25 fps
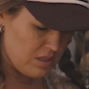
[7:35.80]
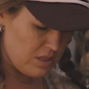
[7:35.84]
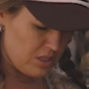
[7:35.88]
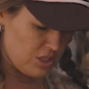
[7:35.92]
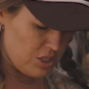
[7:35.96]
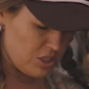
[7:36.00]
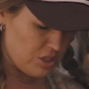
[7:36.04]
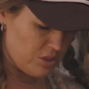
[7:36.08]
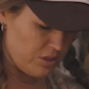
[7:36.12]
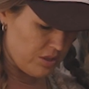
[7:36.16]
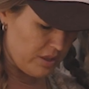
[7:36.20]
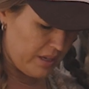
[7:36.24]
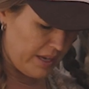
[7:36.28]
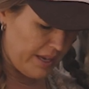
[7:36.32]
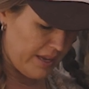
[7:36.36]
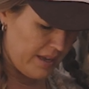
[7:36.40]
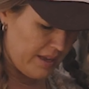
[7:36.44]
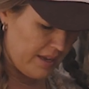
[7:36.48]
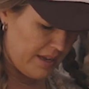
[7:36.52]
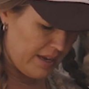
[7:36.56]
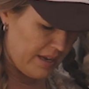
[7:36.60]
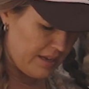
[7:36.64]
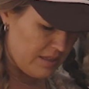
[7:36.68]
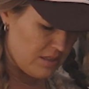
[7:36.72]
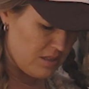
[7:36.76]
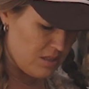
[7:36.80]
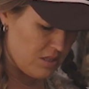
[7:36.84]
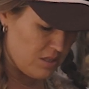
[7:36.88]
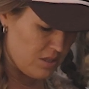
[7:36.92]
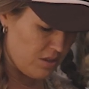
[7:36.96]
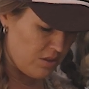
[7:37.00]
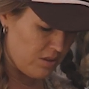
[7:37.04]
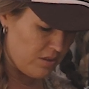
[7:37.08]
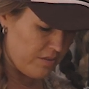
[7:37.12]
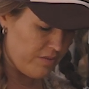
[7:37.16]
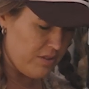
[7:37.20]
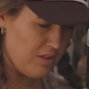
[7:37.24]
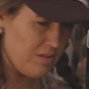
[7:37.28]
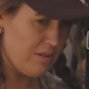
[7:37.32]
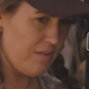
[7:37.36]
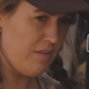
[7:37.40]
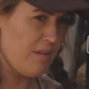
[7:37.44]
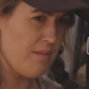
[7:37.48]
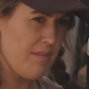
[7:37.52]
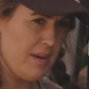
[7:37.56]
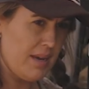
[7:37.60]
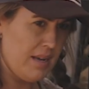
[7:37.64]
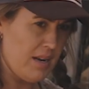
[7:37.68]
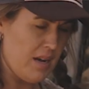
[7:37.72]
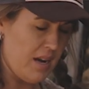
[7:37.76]
the sugar. And so if you've
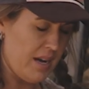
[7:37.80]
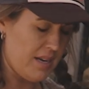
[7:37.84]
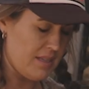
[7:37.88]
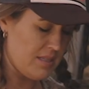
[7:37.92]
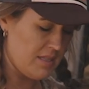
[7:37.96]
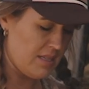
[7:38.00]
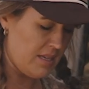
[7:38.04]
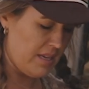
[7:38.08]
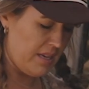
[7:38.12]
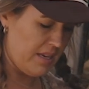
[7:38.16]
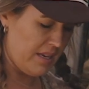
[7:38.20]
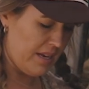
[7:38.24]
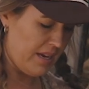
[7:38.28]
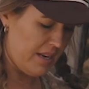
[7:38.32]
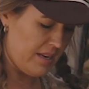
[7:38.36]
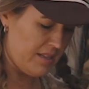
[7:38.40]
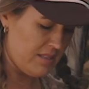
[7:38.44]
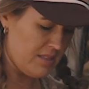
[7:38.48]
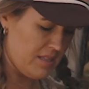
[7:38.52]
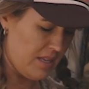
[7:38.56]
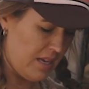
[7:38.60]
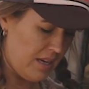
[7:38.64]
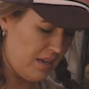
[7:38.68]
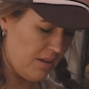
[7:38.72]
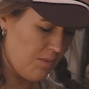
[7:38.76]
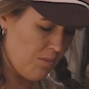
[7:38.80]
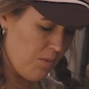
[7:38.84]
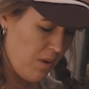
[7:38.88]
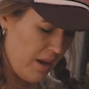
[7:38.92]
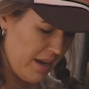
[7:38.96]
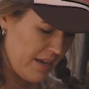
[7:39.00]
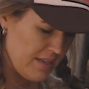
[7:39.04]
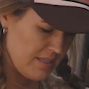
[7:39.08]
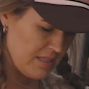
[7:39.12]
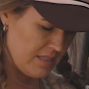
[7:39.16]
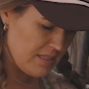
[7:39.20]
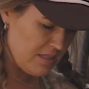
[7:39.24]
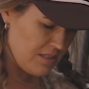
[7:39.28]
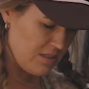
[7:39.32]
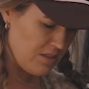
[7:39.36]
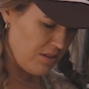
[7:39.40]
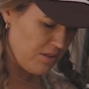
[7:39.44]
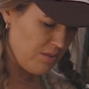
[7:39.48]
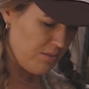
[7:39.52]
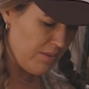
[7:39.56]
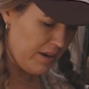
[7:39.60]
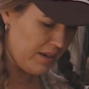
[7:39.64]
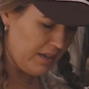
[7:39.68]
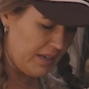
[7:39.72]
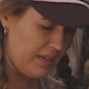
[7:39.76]
ever made icing and it's like, why is this
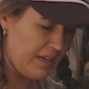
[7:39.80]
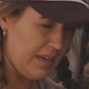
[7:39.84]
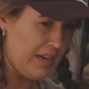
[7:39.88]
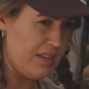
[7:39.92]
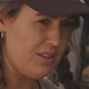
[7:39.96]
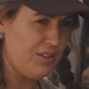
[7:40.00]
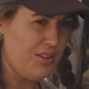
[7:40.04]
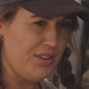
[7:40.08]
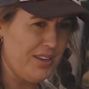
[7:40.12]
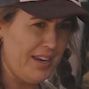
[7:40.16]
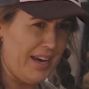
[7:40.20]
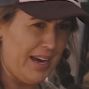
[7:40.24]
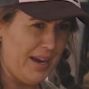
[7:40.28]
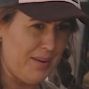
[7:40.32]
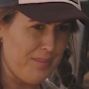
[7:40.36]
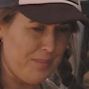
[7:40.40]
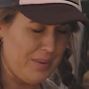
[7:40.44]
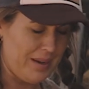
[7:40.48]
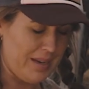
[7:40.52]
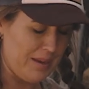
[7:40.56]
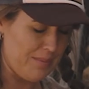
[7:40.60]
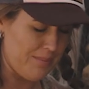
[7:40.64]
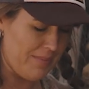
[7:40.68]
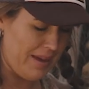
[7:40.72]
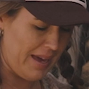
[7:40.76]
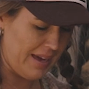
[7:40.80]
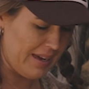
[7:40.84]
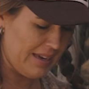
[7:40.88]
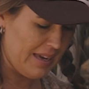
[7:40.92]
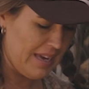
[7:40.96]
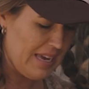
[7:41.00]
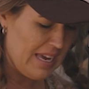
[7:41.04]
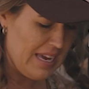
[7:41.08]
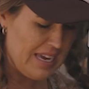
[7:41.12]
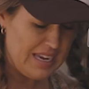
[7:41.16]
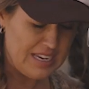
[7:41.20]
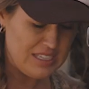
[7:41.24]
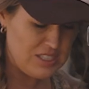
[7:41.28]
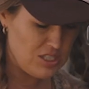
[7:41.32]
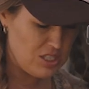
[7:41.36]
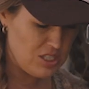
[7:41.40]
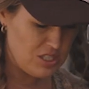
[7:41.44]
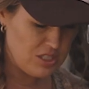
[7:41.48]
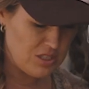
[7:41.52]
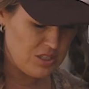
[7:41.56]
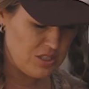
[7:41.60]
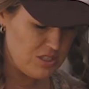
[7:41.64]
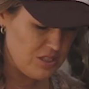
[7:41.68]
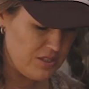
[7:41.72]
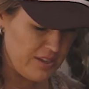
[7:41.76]
so runny, and you can't bring it back, it's
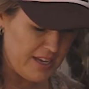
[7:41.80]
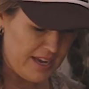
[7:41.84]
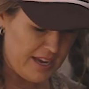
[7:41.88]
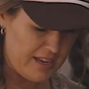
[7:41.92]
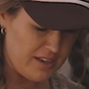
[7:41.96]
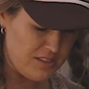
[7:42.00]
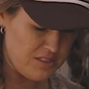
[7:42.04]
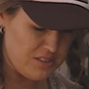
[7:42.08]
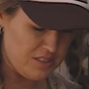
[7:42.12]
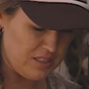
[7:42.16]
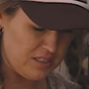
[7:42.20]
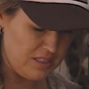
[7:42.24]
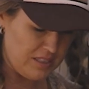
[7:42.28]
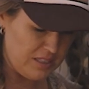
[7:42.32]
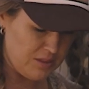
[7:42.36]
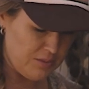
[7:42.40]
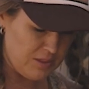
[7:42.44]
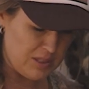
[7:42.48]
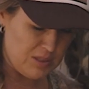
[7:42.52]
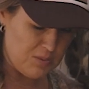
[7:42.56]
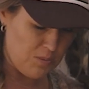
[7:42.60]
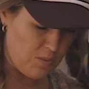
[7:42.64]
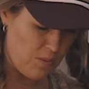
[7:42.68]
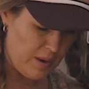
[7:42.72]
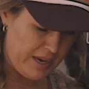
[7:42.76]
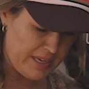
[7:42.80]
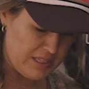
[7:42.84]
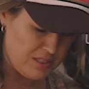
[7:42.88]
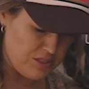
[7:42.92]
just because you added your liquid way